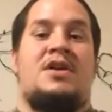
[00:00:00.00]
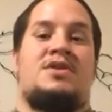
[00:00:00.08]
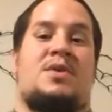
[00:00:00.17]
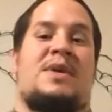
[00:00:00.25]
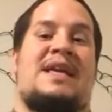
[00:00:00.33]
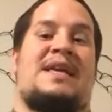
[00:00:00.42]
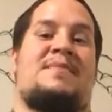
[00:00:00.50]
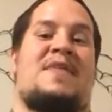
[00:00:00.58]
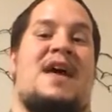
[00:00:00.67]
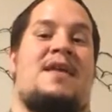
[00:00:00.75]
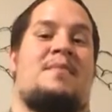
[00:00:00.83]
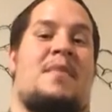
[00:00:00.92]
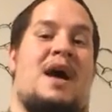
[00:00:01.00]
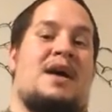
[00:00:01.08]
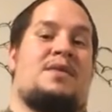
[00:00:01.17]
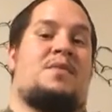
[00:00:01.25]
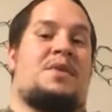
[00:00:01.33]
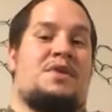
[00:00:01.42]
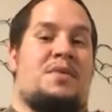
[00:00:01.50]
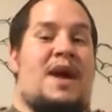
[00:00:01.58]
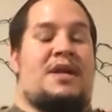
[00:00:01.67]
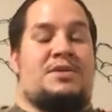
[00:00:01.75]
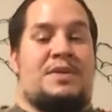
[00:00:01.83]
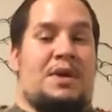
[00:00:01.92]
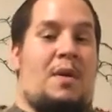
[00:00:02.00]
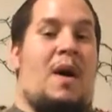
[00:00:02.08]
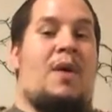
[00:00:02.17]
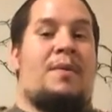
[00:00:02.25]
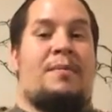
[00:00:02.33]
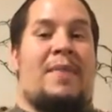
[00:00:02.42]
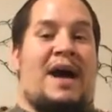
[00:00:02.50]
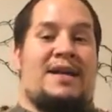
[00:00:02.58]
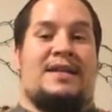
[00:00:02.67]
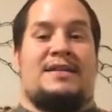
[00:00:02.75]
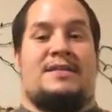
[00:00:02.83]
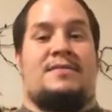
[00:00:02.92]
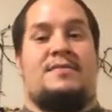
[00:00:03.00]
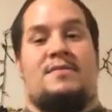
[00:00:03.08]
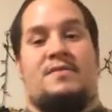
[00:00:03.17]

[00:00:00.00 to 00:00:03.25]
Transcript: So keep that in mind when you actually go out and buy these